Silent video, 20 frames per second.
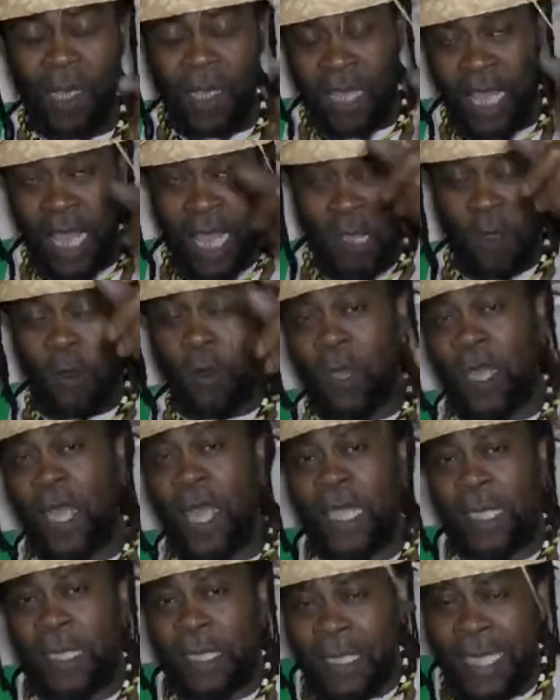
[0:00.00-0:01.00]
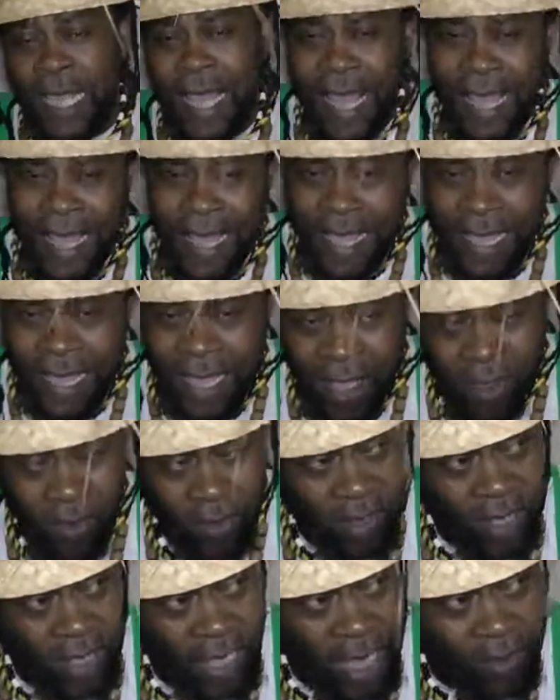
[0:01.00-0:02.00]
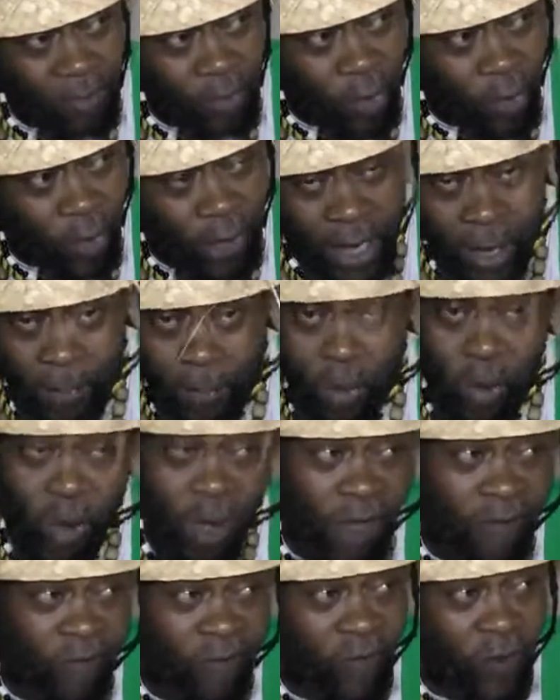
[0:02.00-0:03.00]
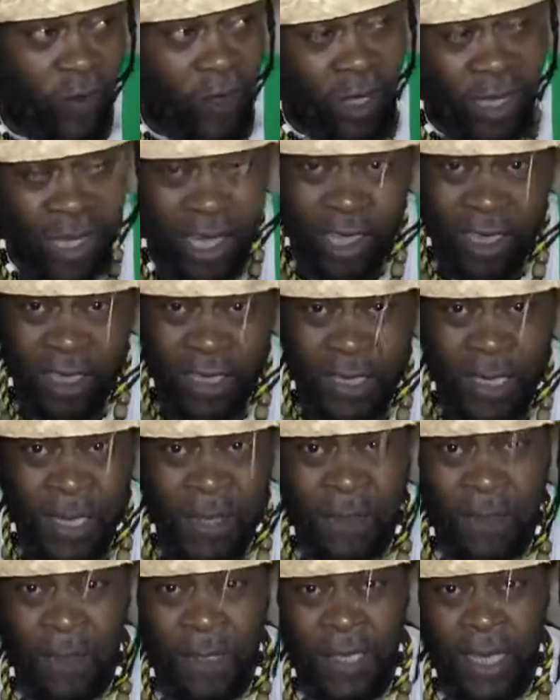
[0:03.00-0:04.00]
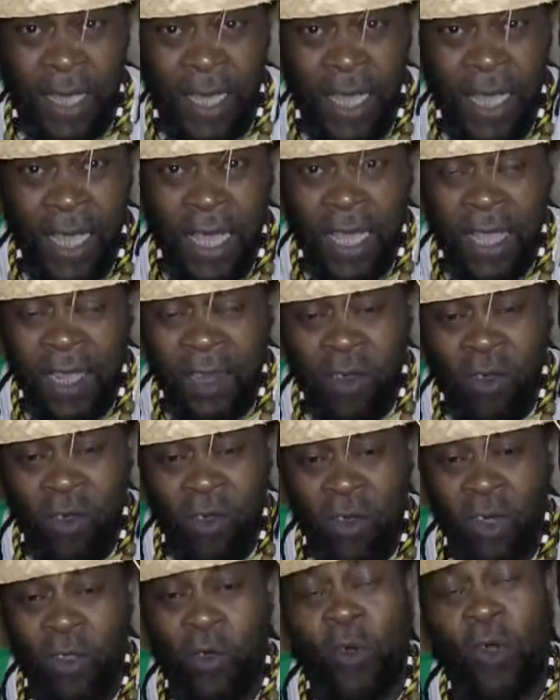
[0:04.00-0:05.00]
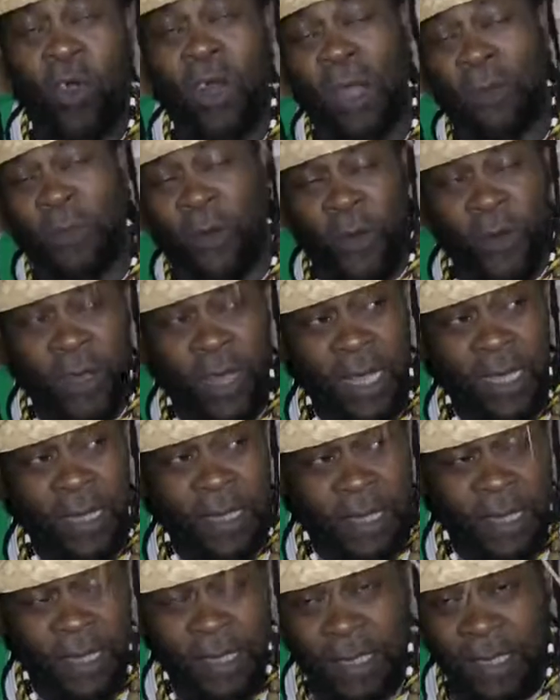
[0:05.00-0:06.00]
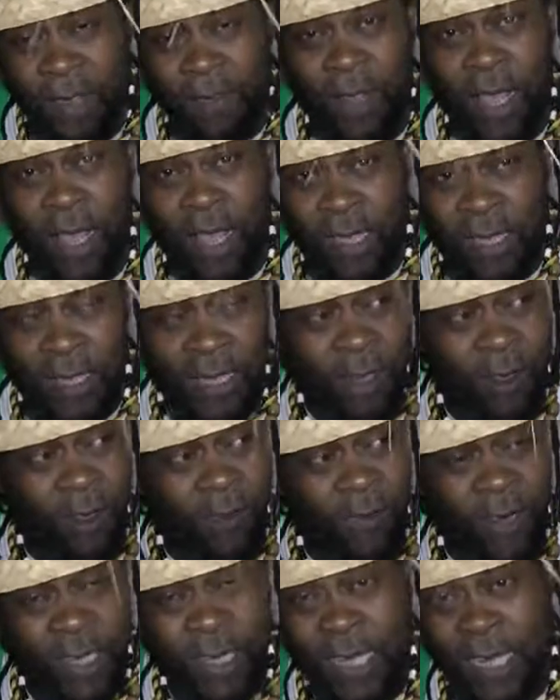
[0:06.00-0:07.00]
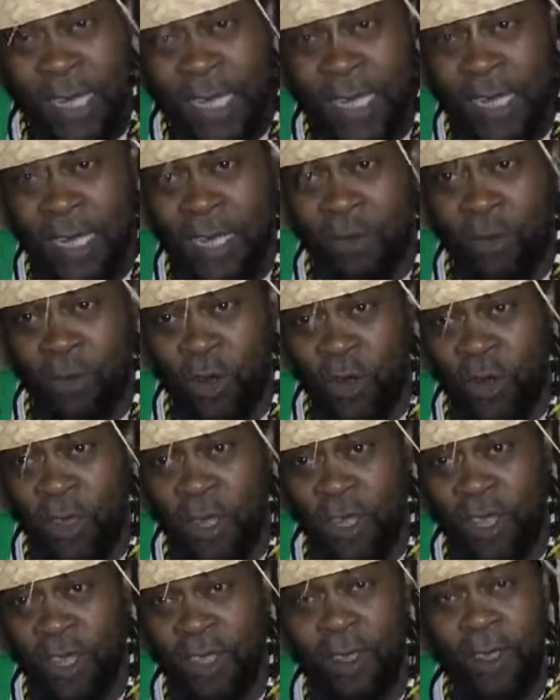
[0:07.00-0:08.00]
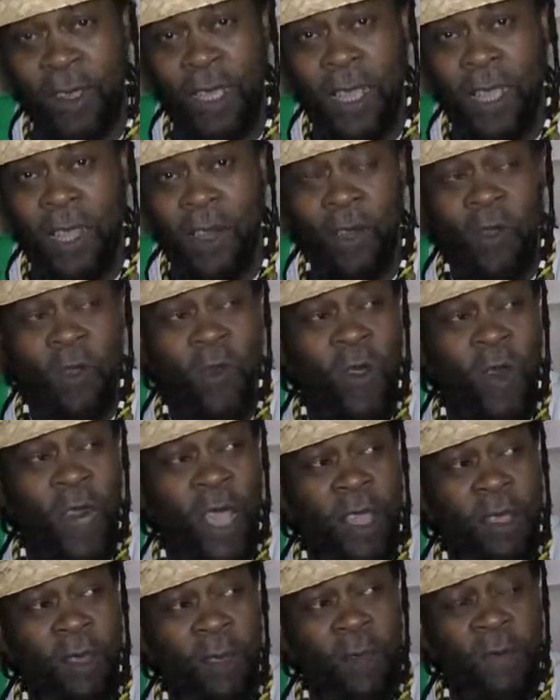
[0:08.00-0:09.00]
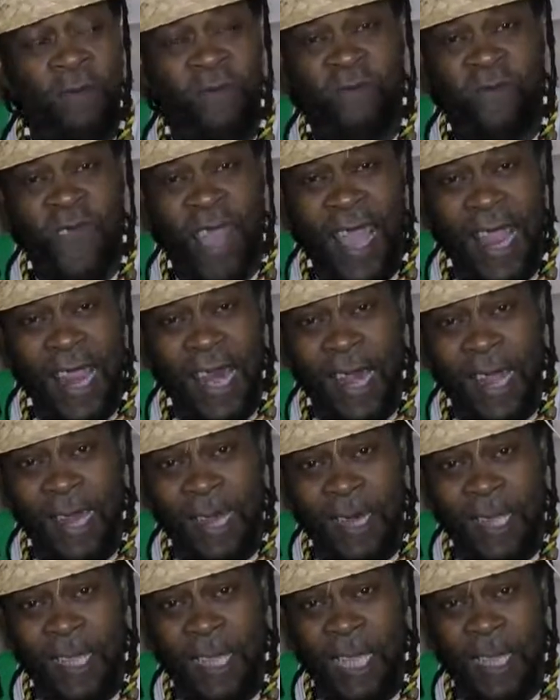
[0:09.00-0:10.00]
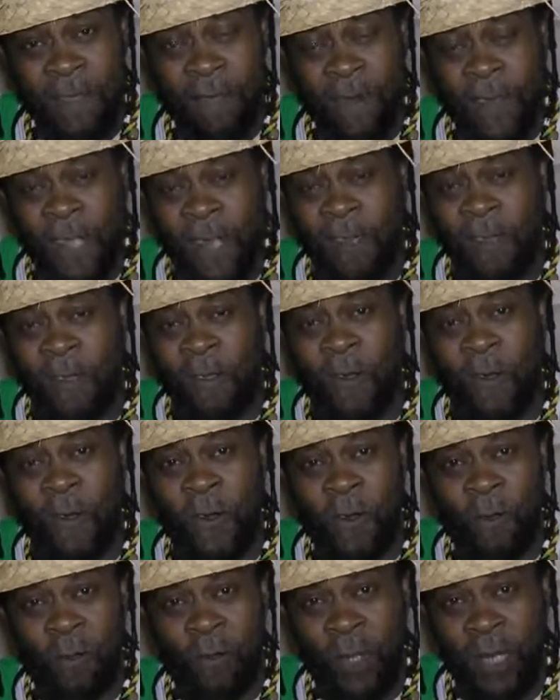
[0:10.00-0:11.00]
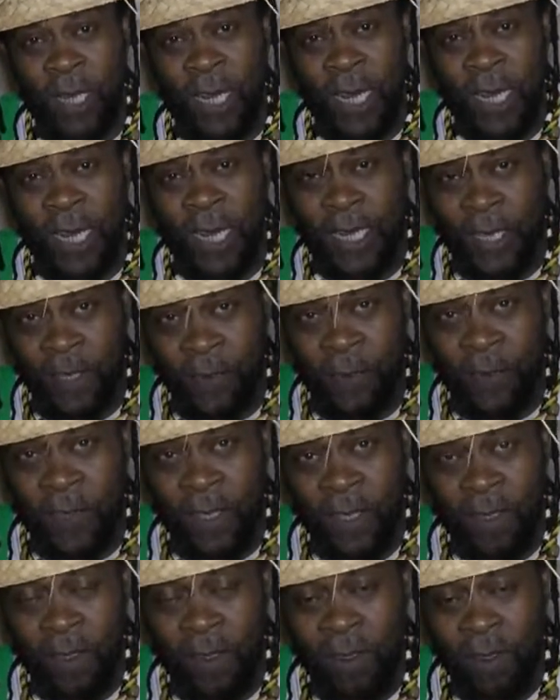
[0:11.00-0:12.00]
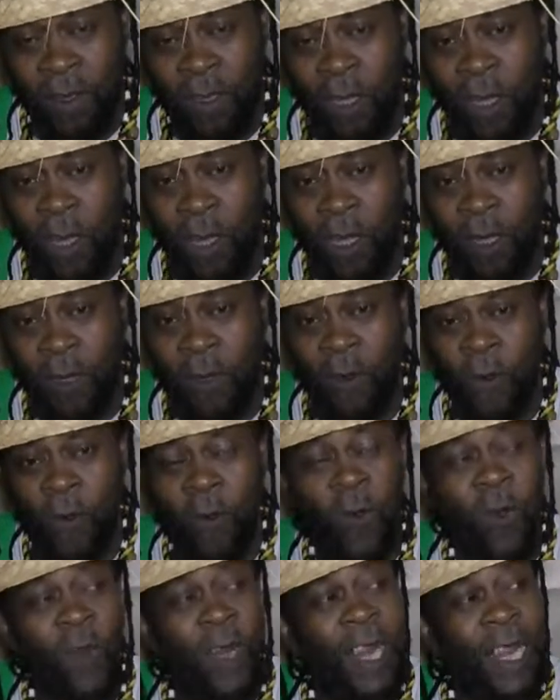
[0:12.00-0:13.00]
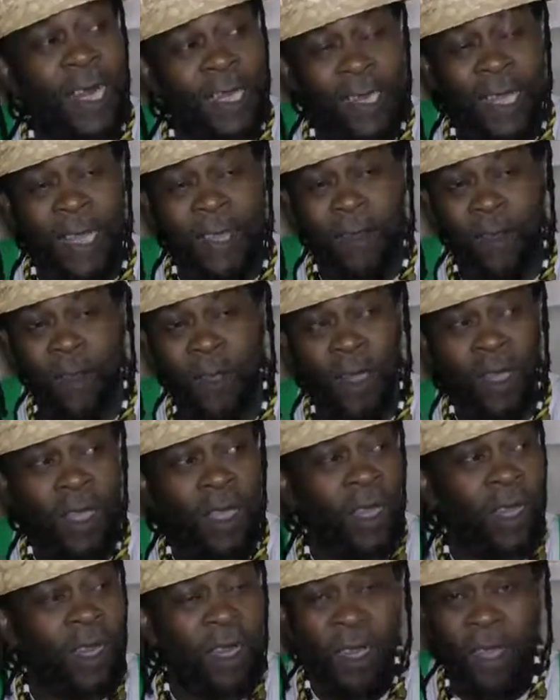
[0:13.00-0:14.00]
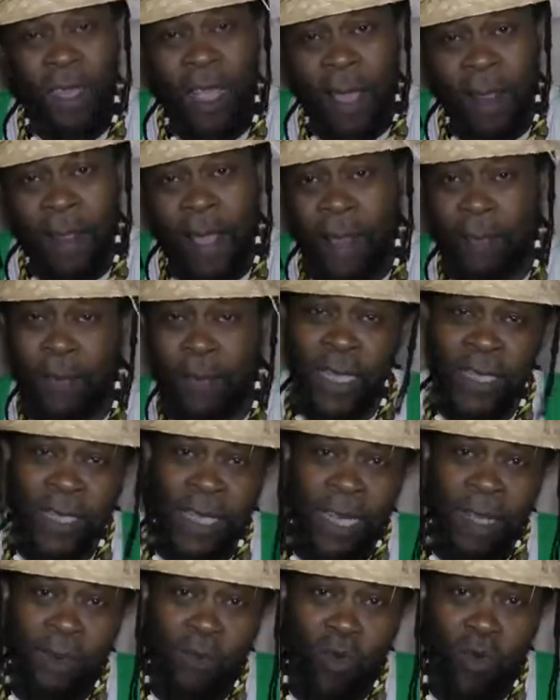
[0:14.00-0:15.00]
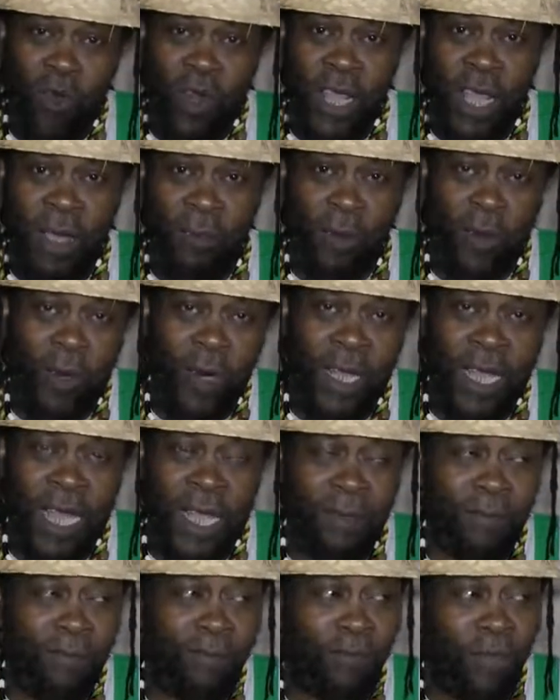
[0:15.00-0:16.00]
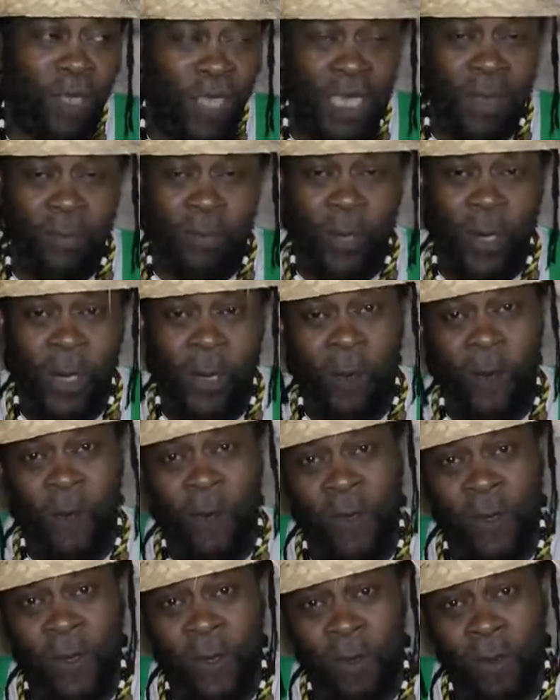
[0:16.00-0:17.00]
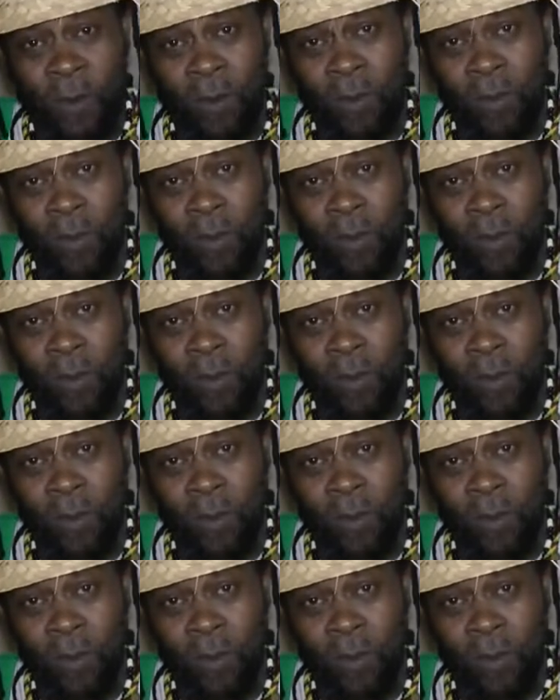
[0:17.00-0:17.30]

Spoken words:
Yeah, CIA in America, powerful, you can yourself CIA. The whole American system, like I say, I love attacking in America. The whole I use vile and evil and corrupted and anyway. And the whole lot of you. And not talking about the American people now, you know.